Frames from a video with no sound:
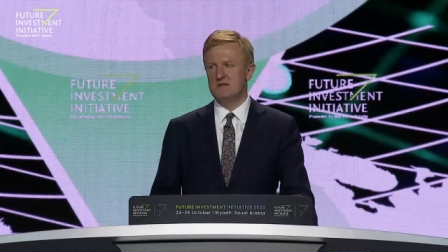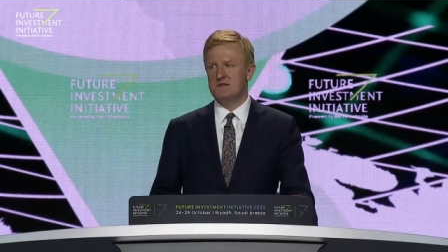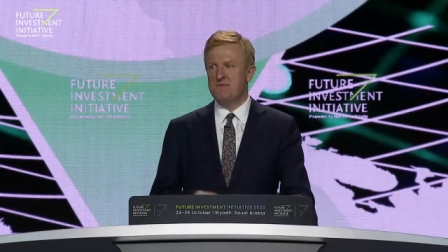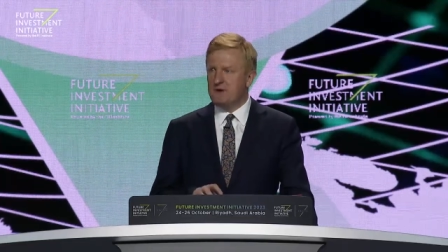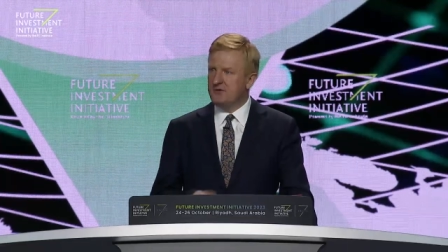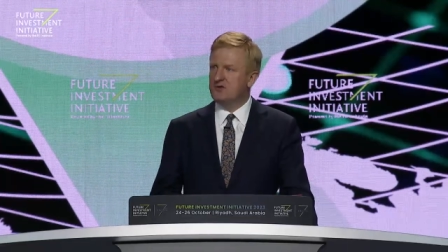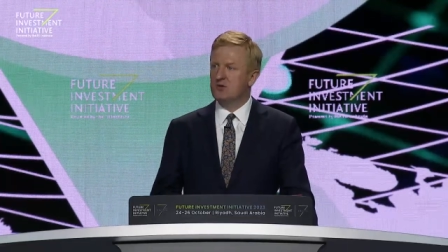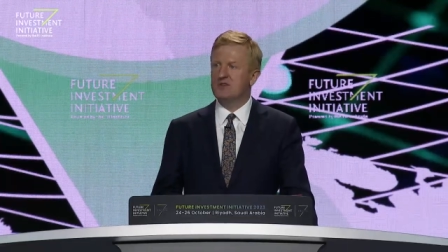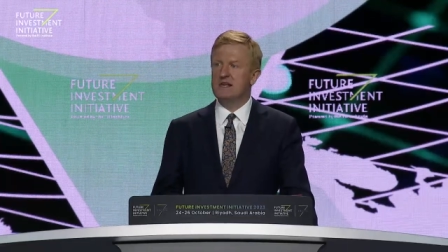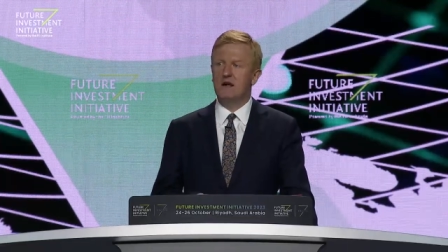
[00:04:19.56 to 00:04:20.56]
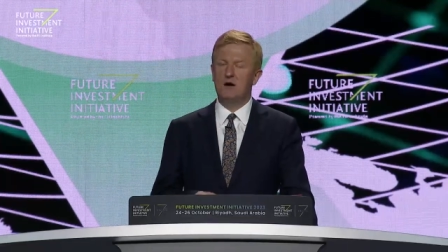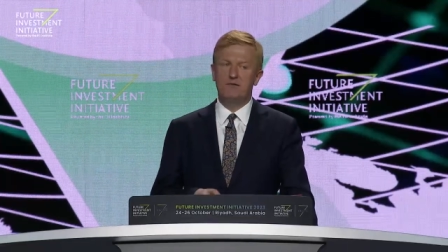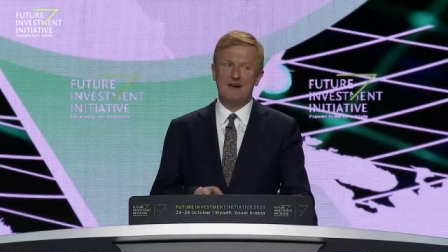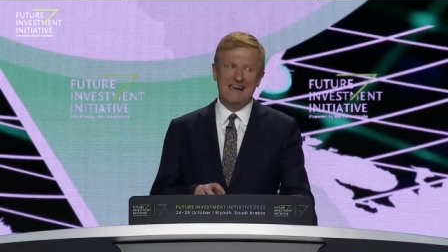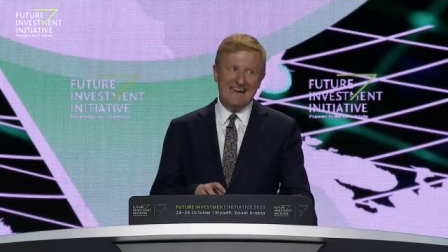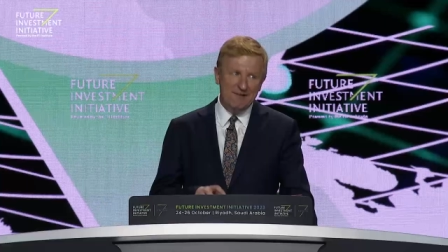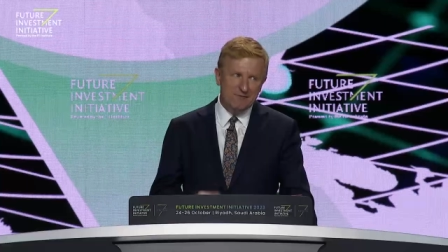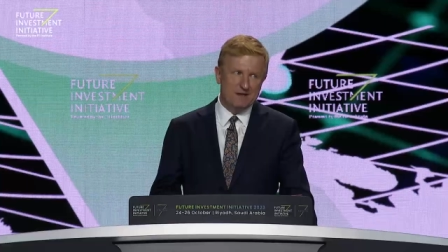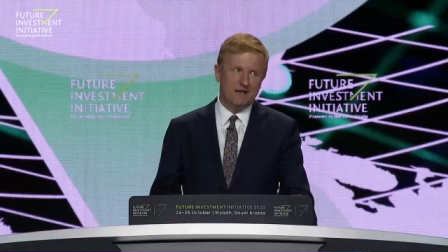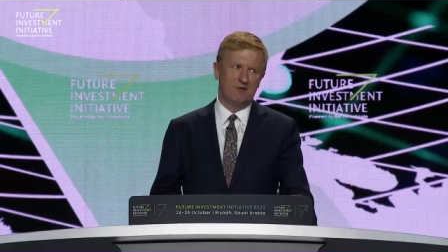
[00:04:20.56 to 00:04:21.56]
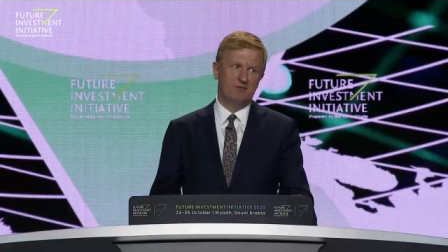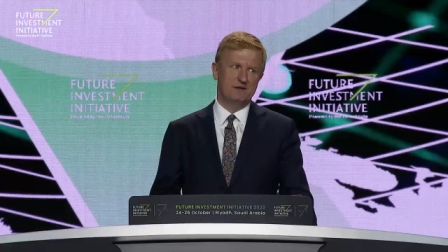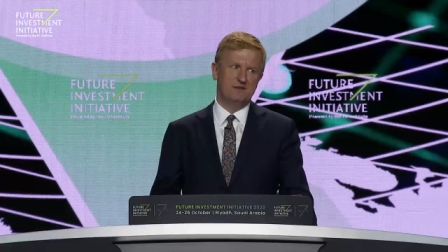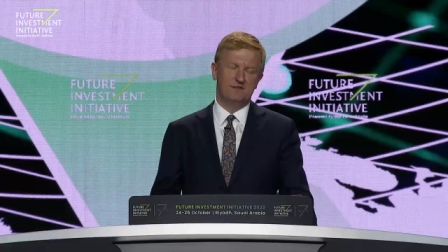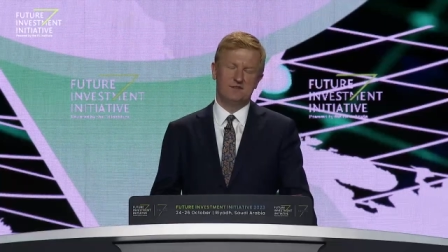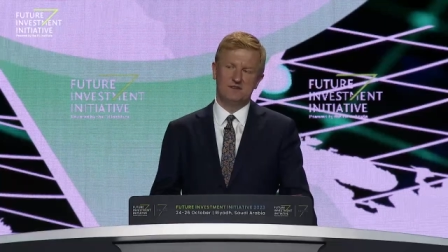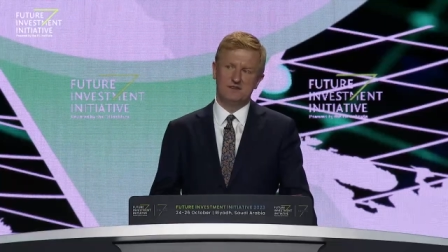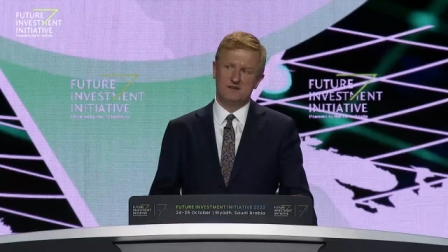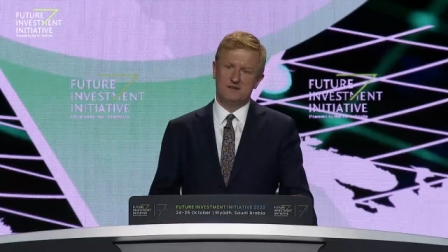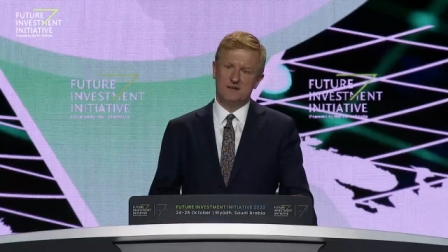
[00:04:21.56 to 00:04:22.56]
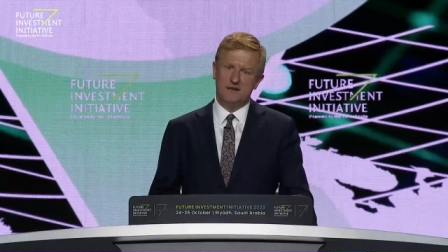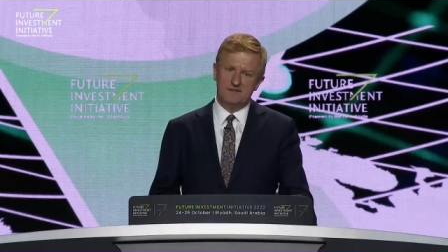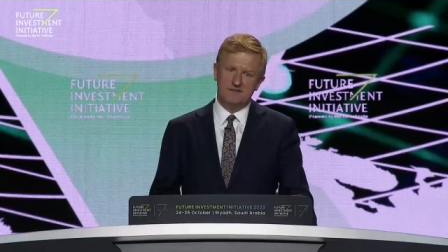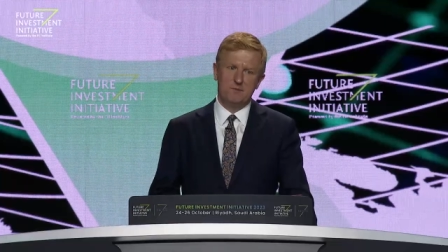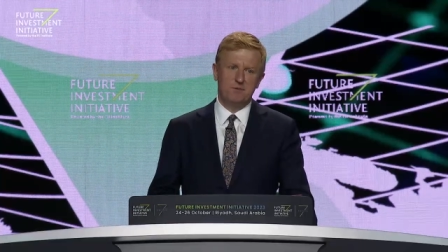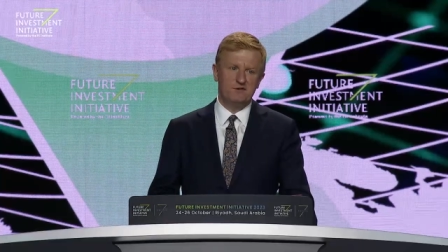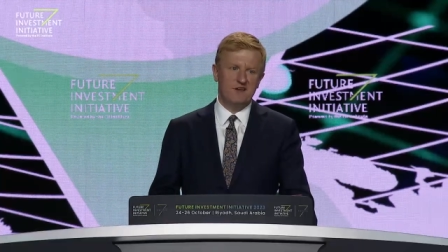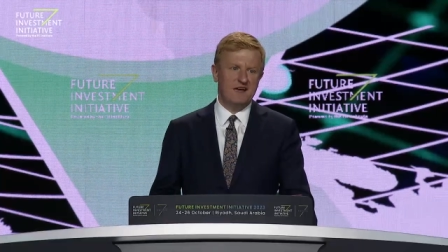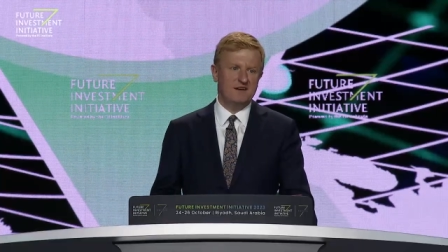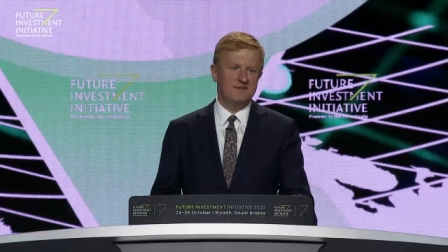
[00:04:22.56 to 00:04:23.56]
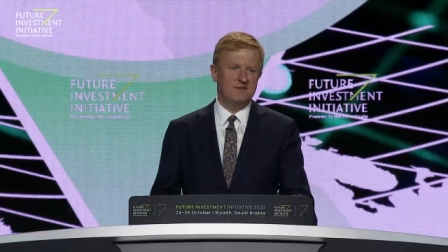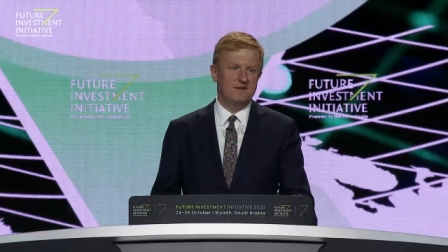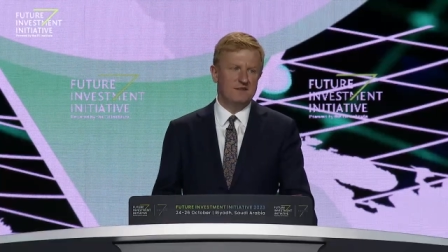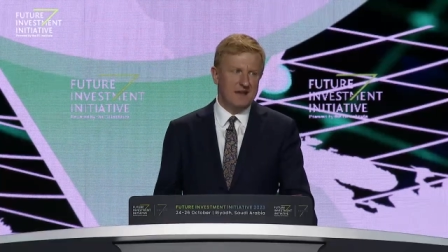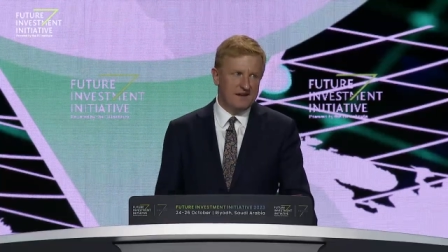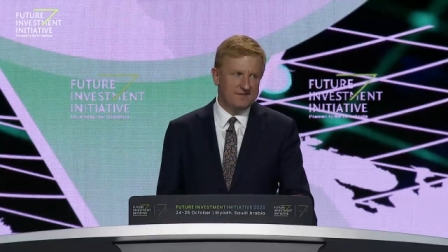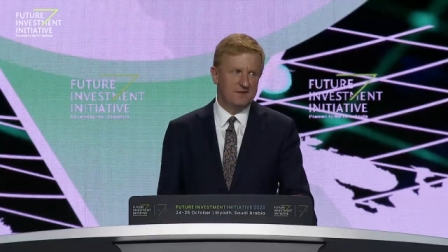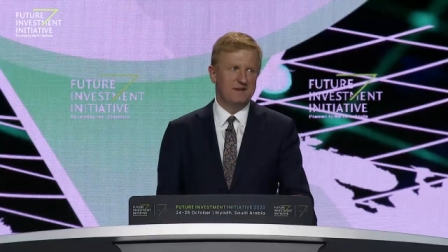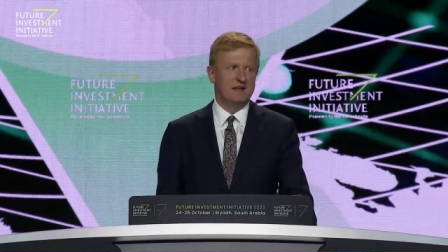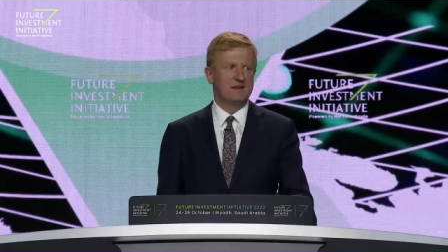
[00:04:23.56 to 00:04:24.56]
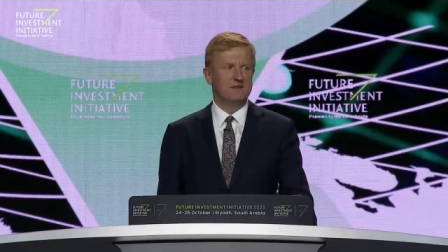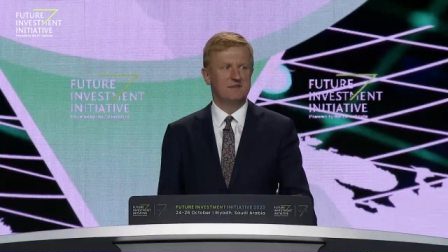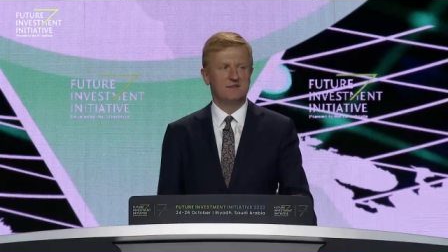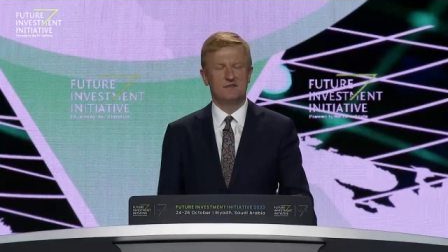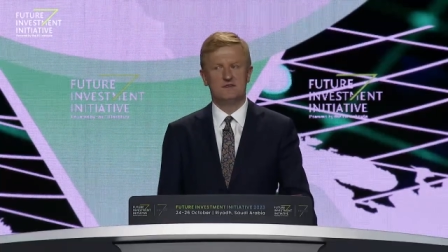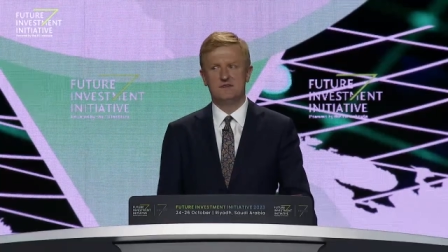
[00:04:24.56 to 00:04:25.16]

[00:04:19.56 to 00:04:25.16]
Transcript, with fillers: The first duty of every government is to protect their civilians.